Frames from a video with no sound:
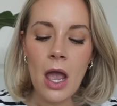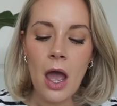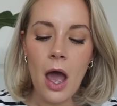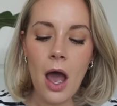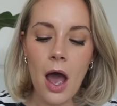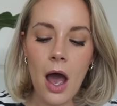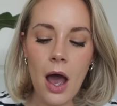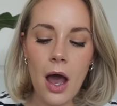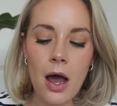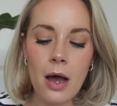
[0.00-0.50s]

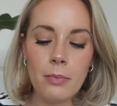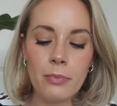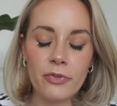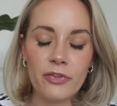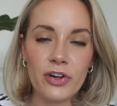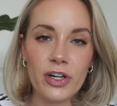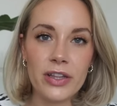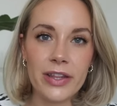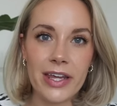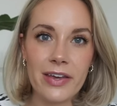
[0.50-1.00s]
um,
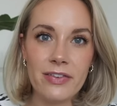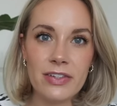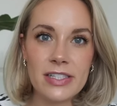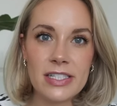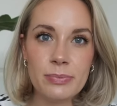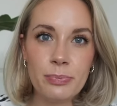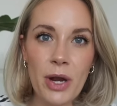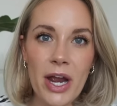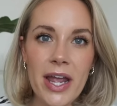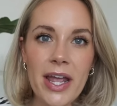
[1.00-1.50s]
for leave-in
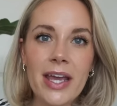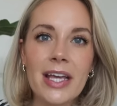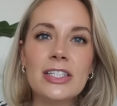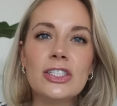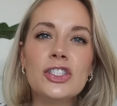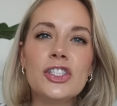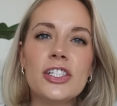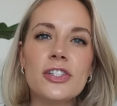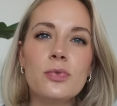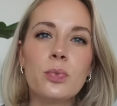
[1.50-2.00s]
spray.
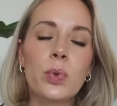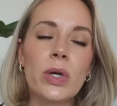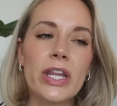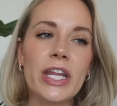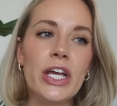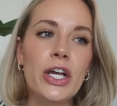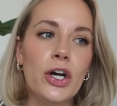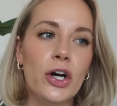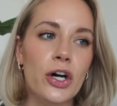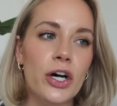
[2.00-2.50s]
It's just
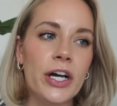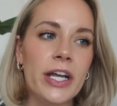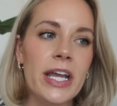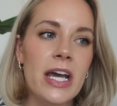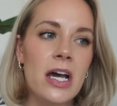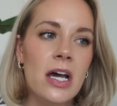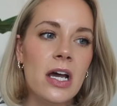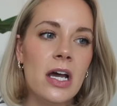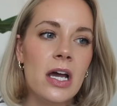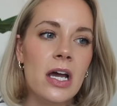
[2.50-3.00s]
really good